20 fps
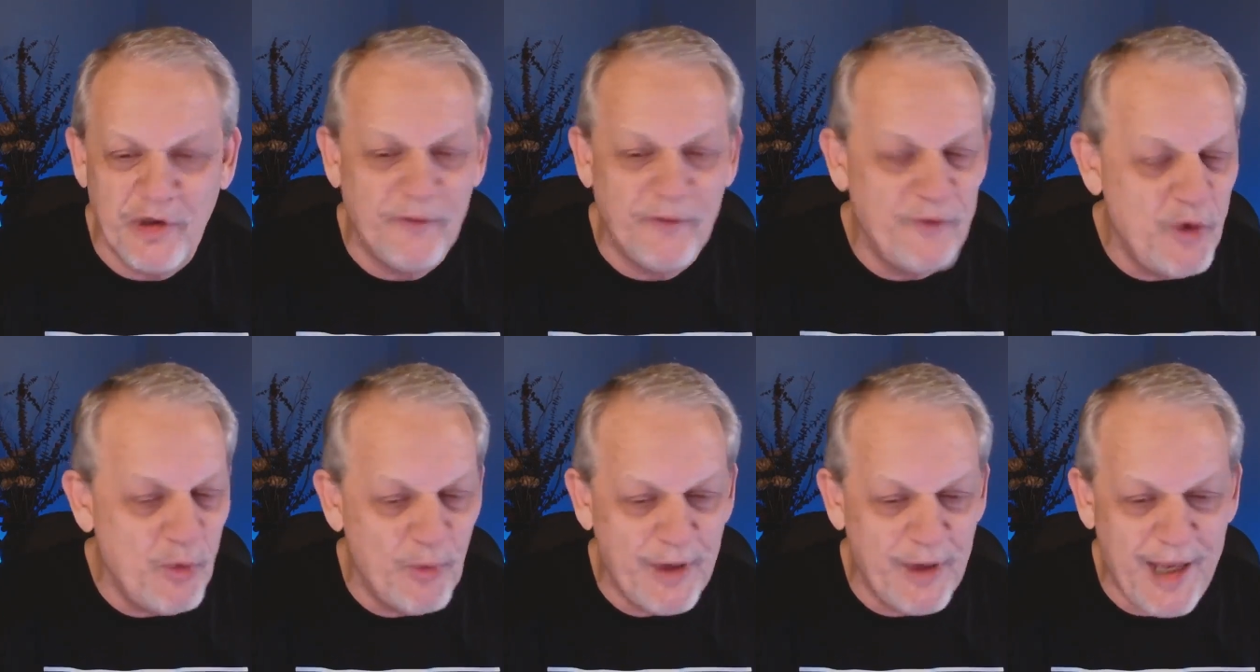If
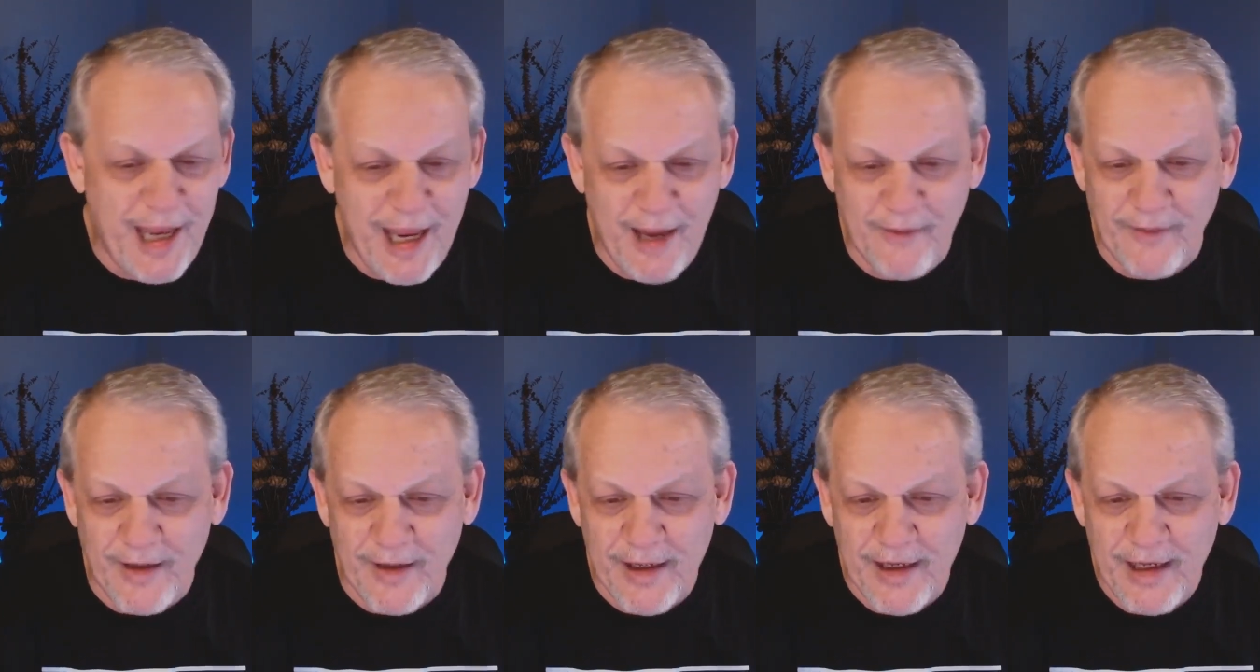you want to have
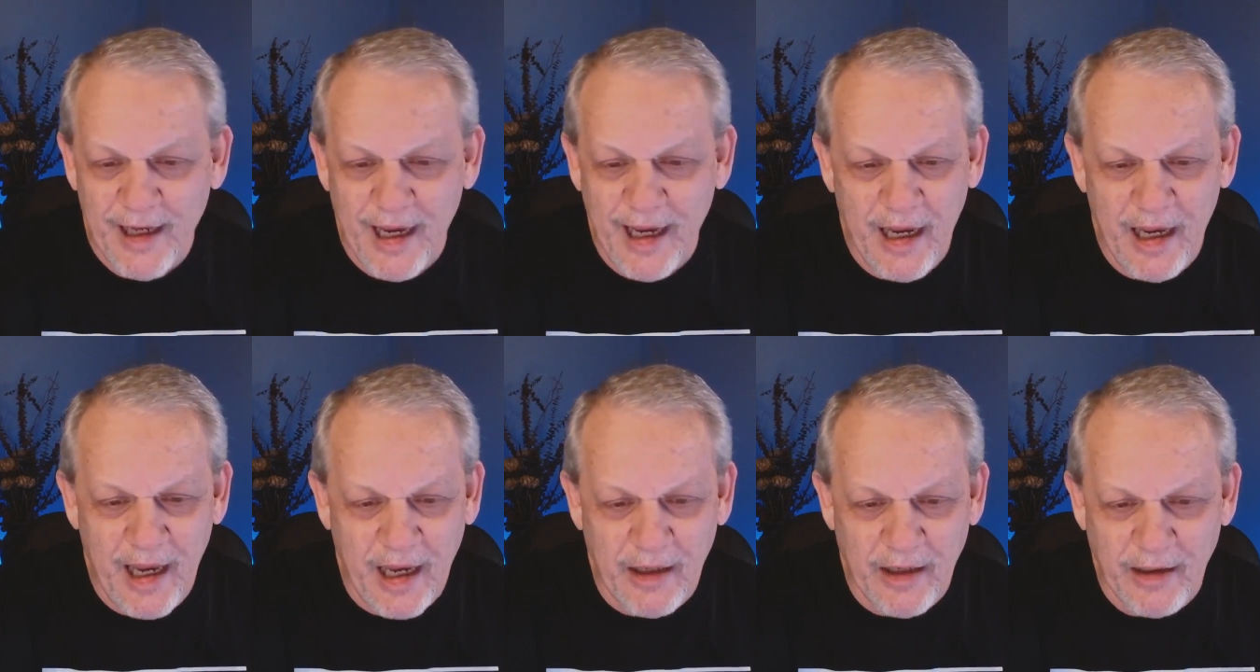a,
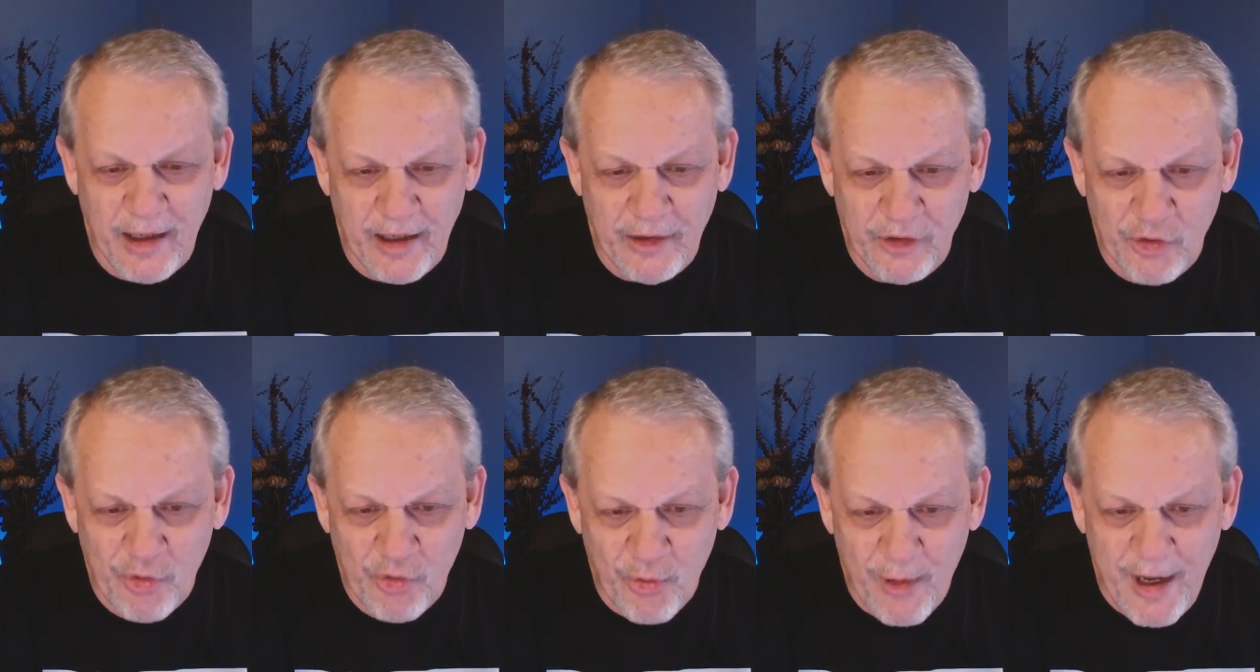a, a
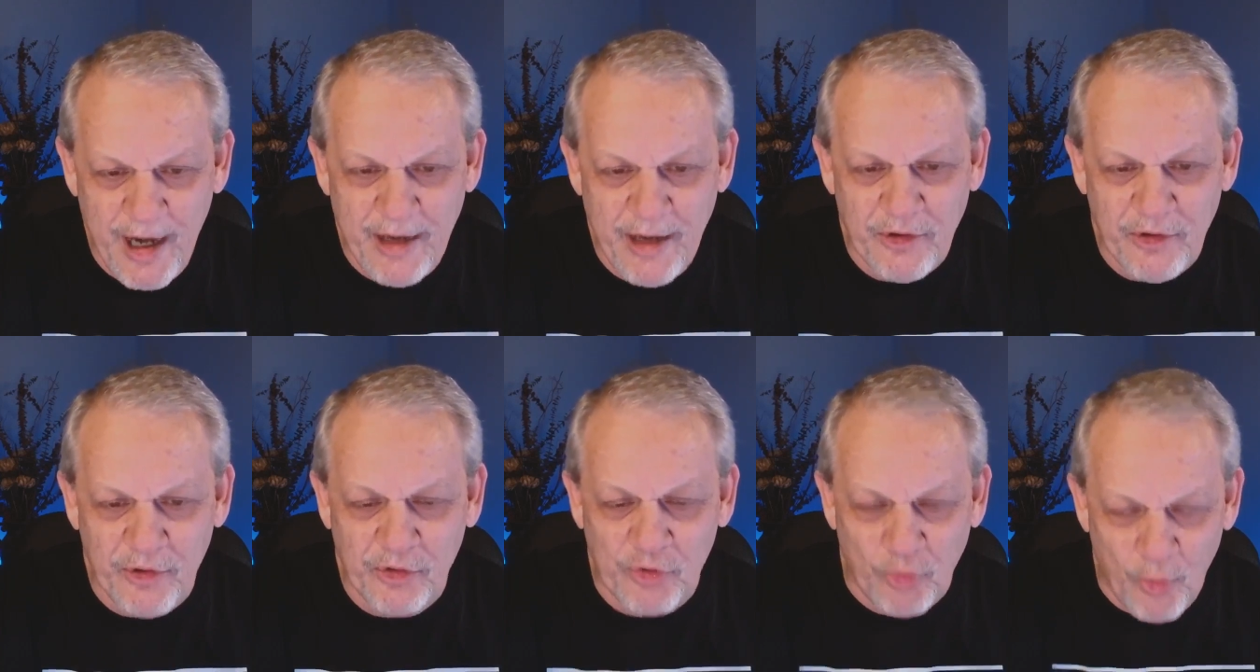great
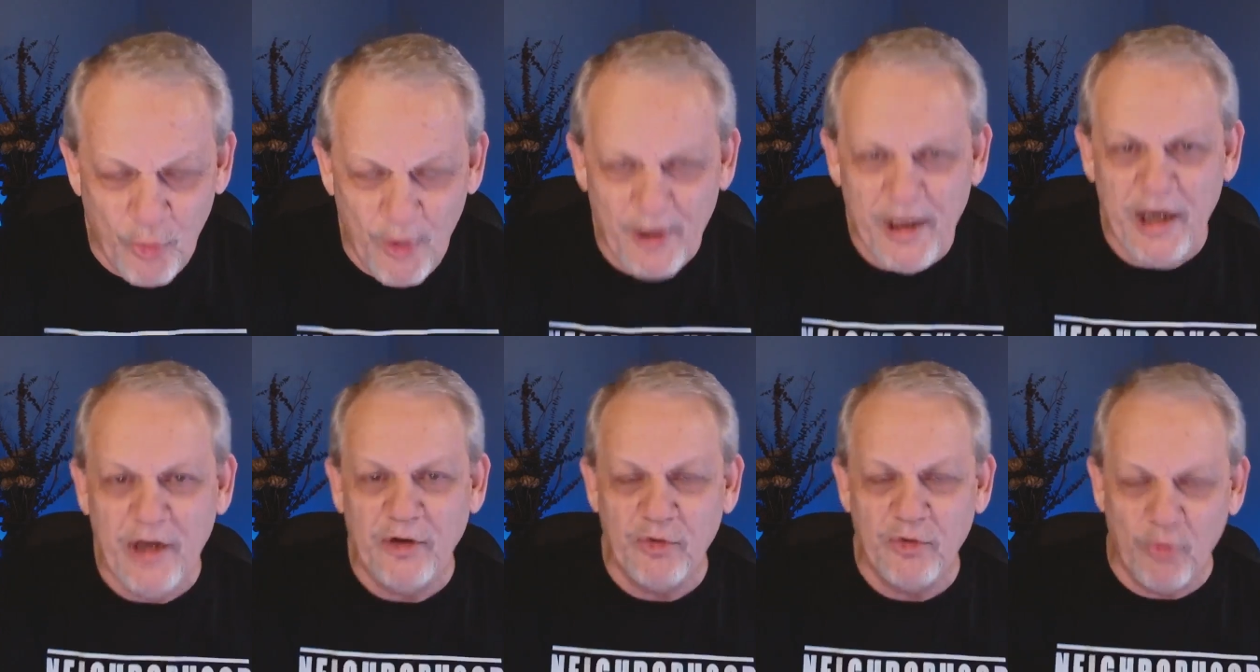
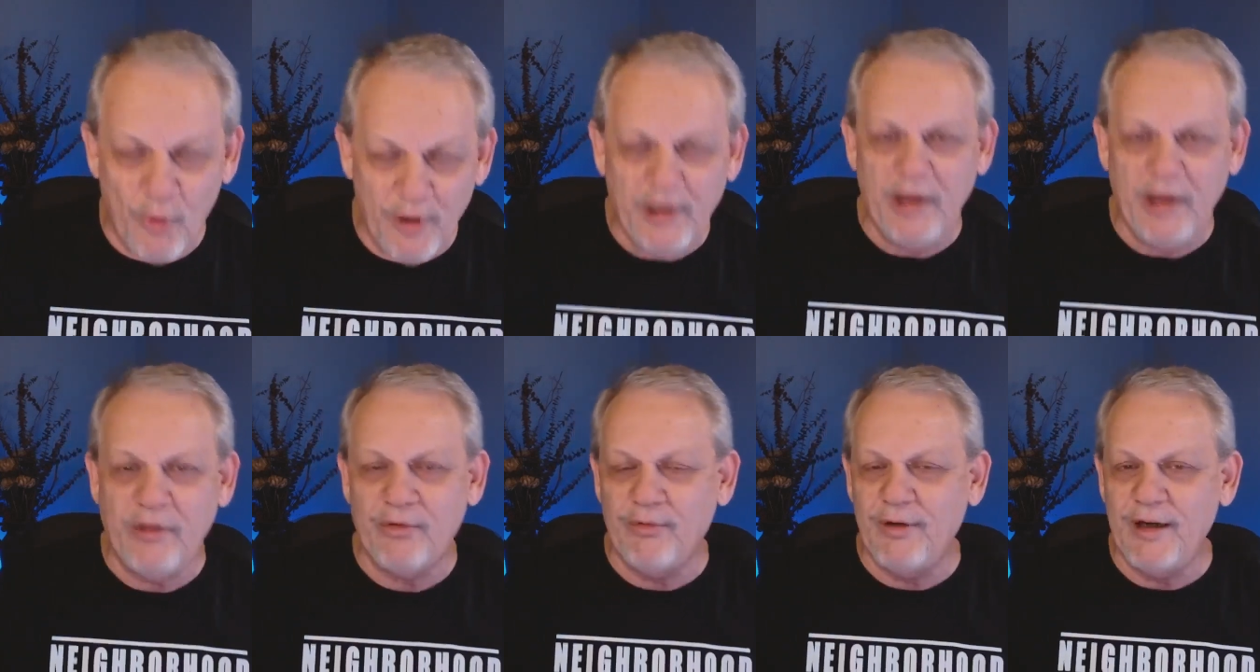
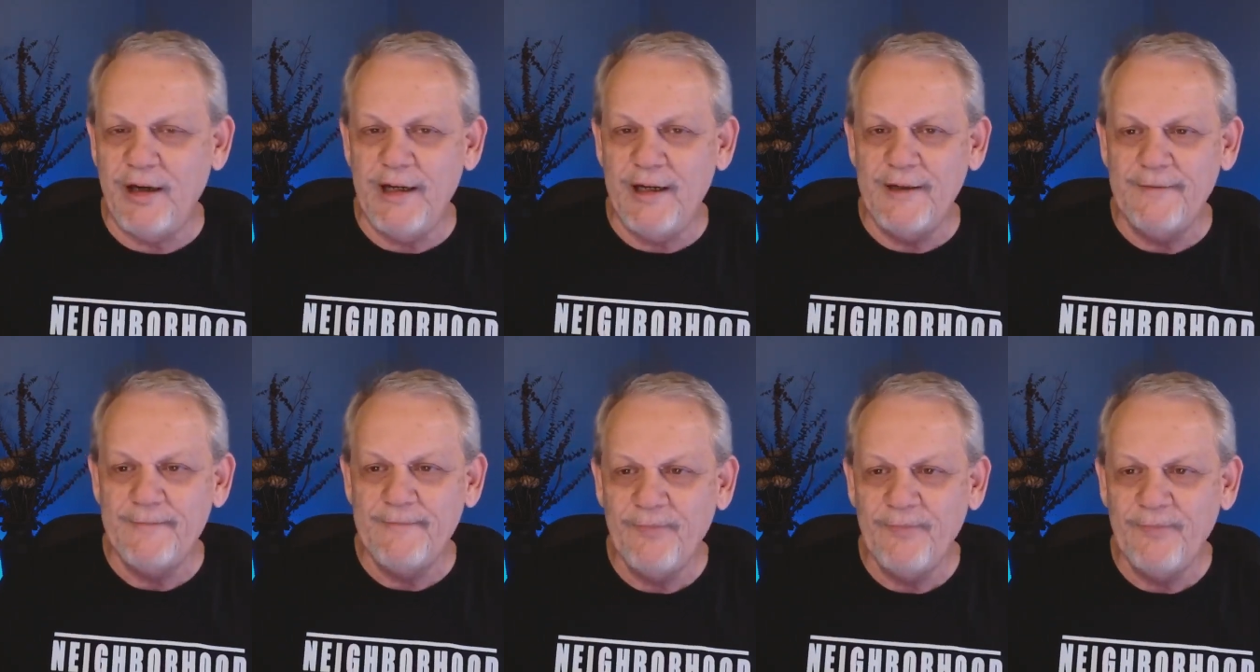2023,